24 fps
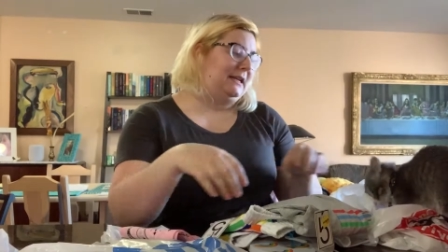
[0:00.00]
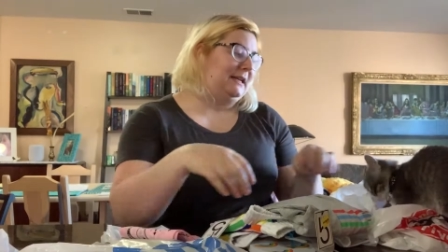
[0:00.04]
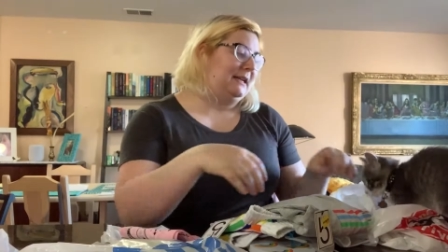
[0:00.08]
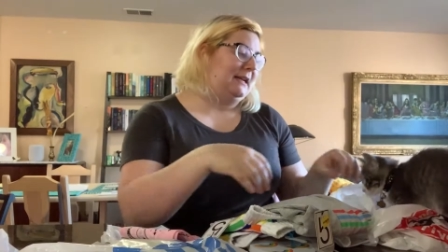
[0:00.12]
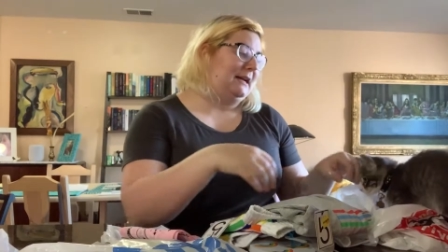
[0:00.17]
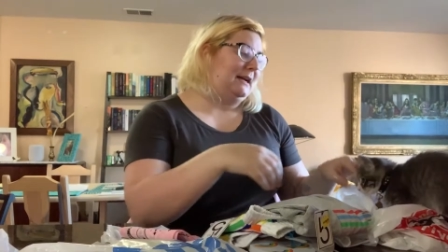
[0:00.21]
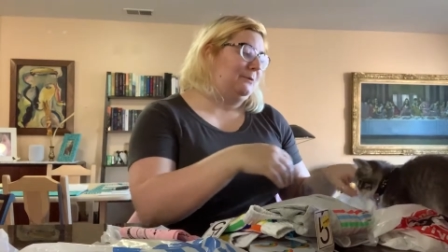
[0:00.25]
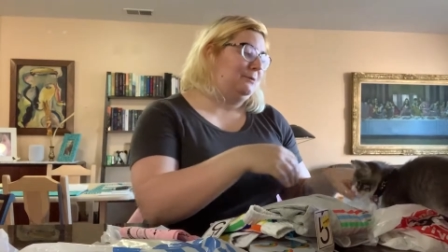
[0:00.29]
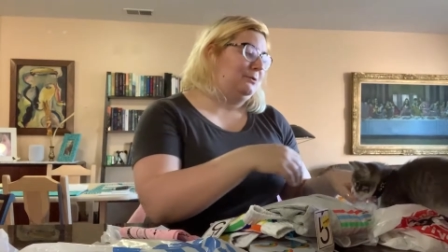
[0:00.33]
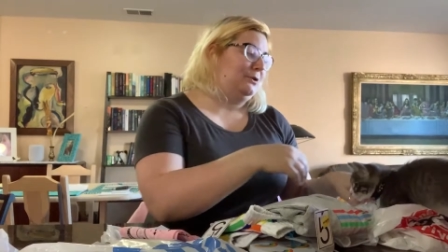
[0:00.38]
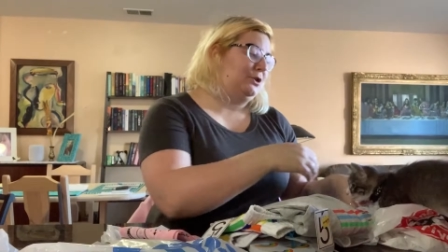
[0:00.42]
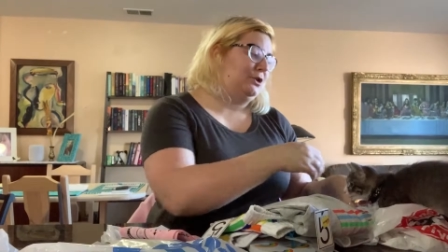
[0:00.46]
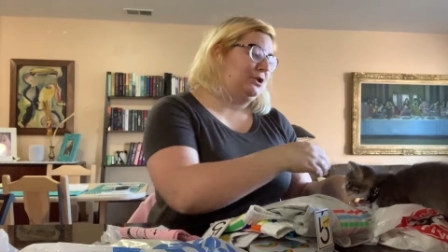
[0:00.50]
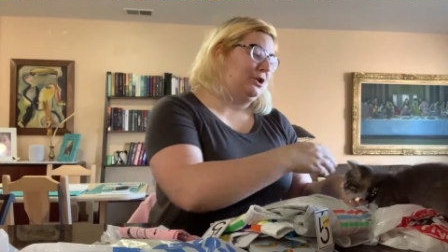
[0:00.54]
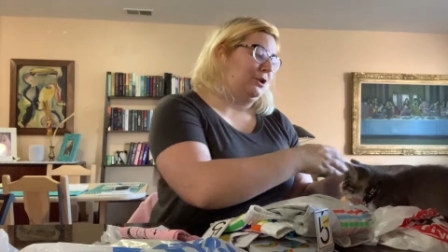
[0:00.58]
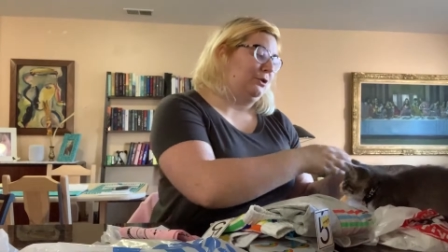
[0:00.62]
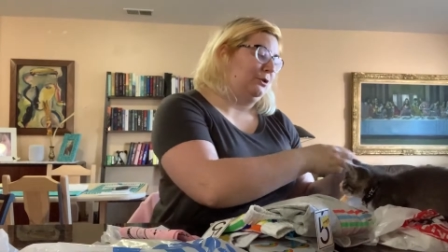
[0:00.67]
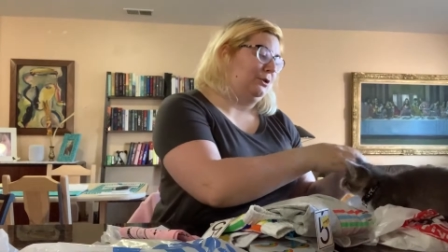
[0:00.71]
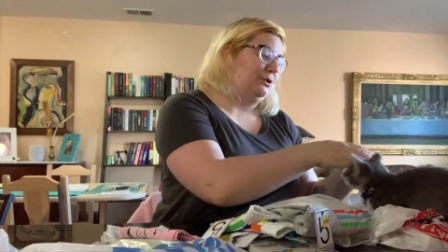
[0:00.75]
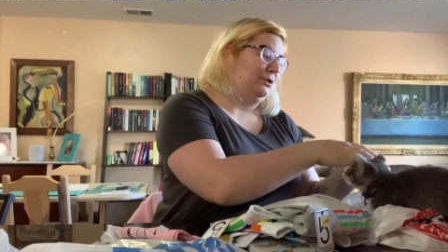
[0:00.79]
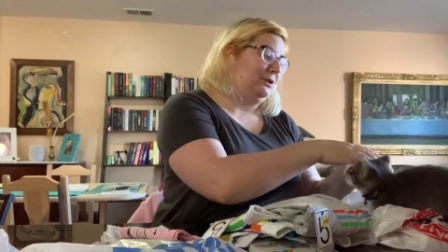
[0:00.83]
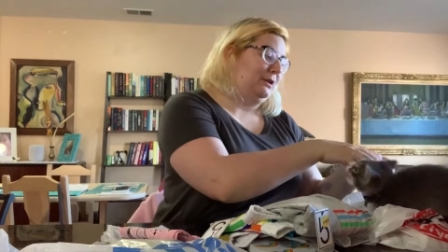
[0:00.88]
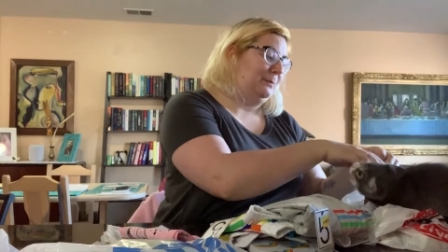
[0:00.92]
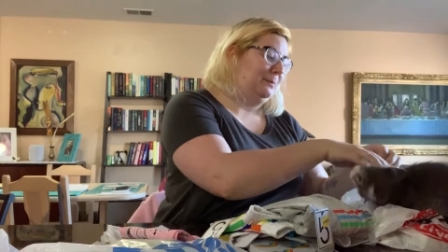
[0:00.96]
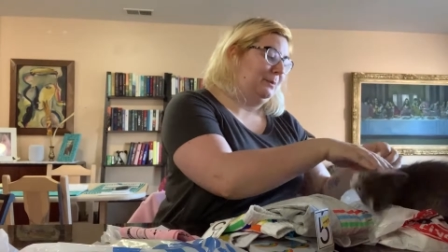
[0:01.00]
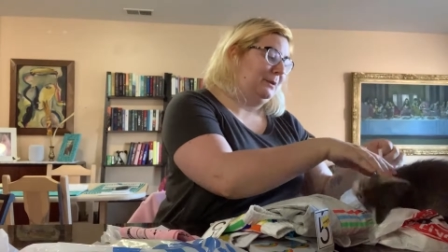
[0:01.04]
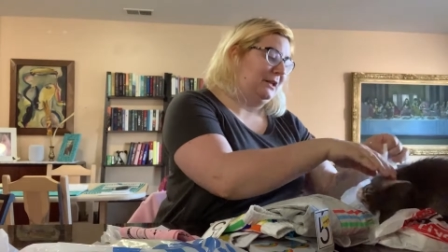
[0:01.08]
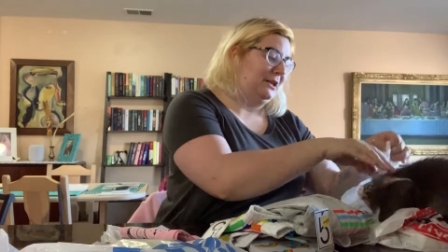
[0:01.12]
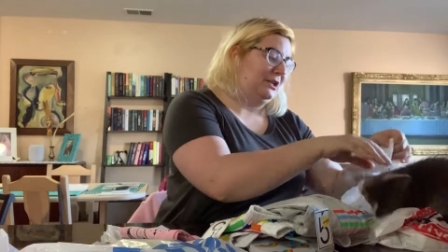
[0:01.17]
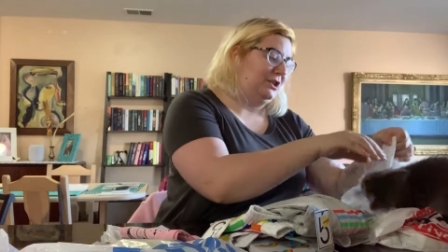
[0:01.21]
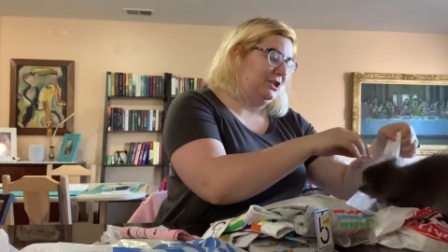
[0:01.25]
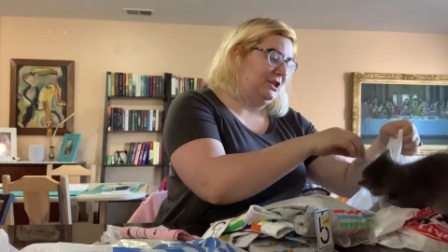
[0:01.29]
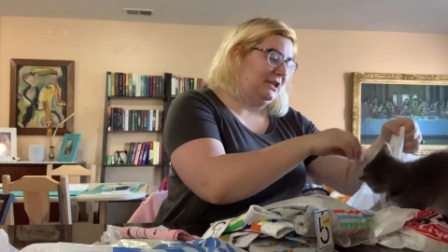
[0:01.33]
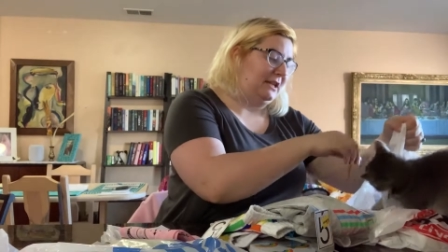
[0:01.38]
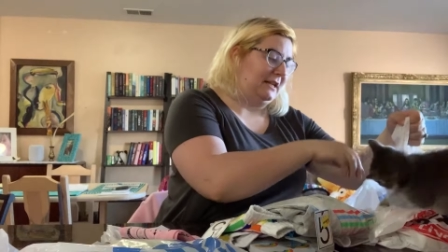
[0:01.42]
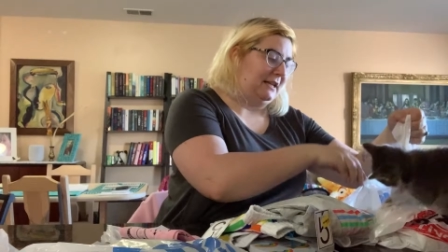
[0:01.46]
and I will show you the
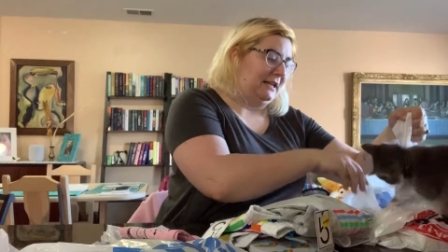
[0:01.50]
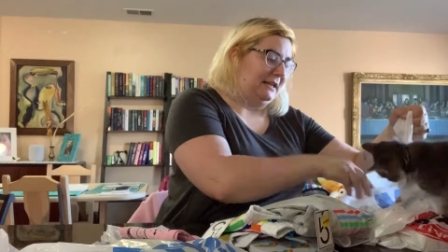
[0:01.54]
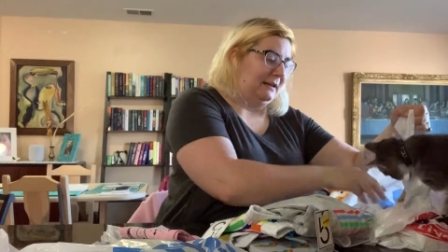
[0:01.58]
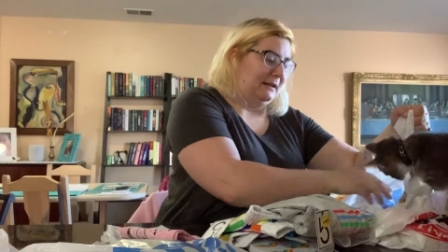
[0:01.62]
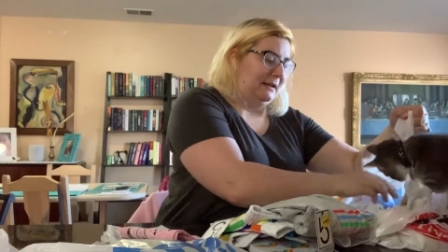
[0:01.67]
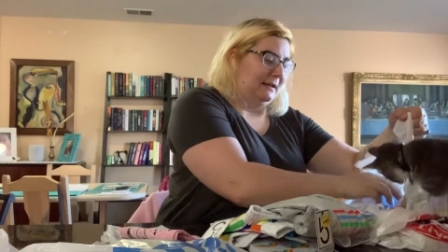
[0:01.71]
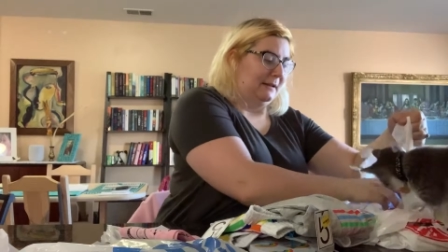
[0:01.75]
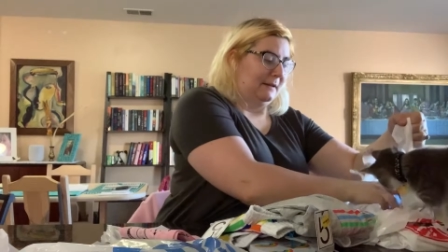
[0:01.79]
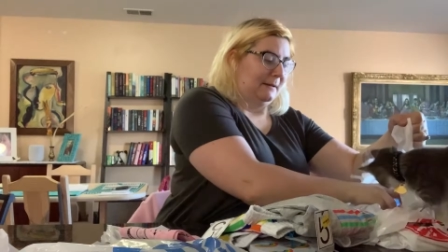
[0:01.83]
plushie